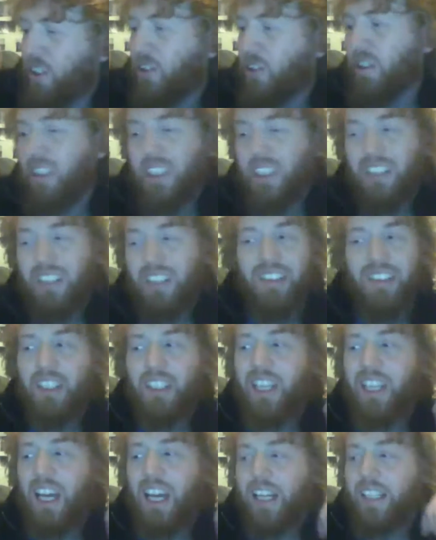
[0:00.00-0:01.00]
two?
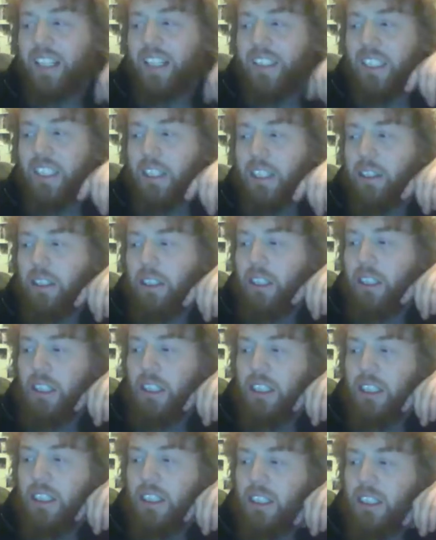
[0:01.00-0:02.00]
You're getting exactly.
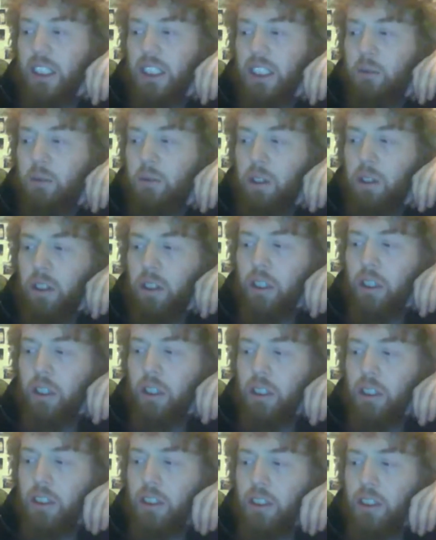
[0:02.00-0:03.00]
It's one of
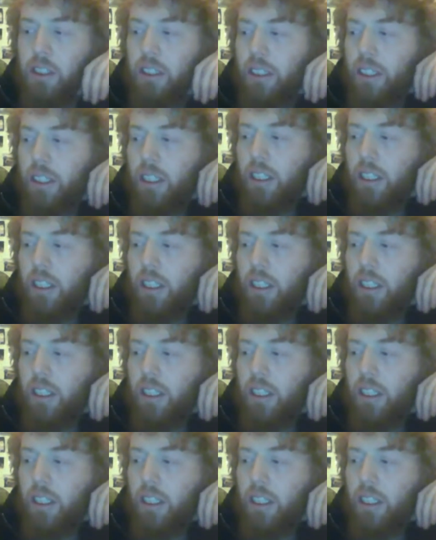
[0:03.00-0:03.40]
those